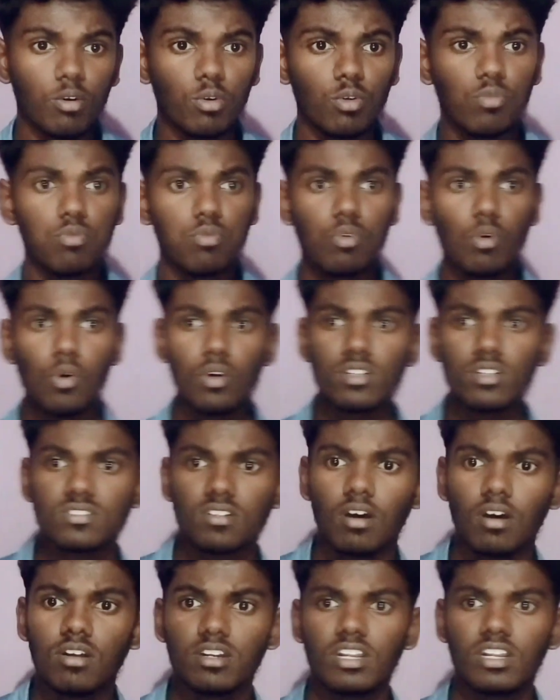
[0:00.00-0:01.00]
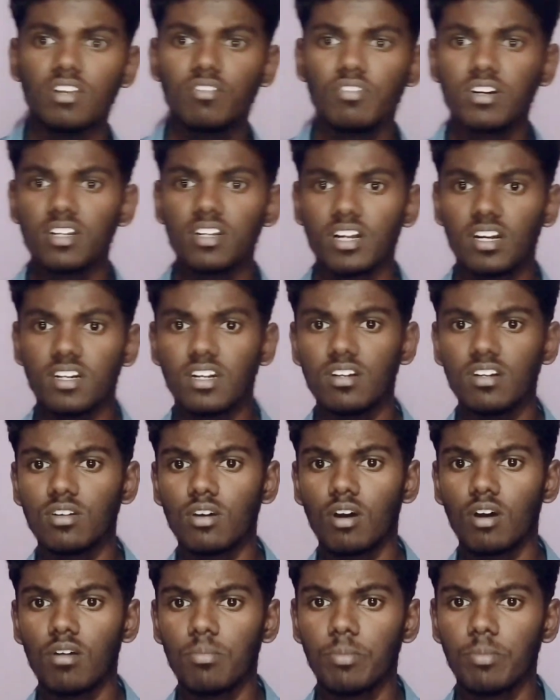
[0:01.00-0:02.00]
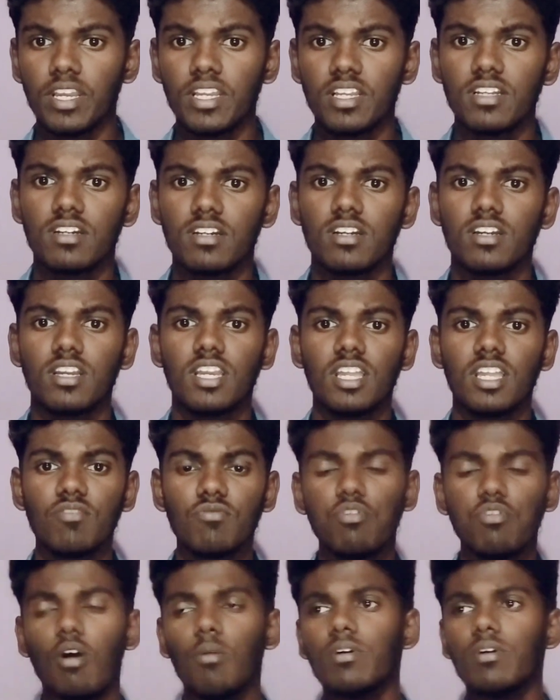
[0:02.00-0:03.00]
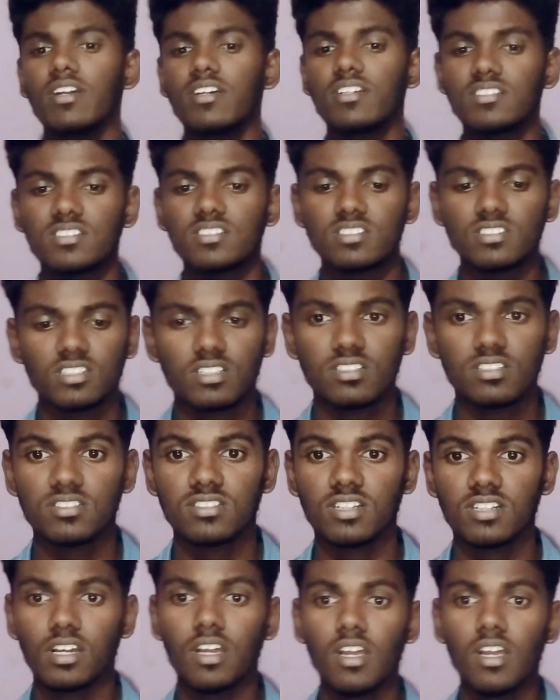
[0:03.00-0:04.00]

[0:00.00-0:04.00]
to focus on relevant content or make informed decisions.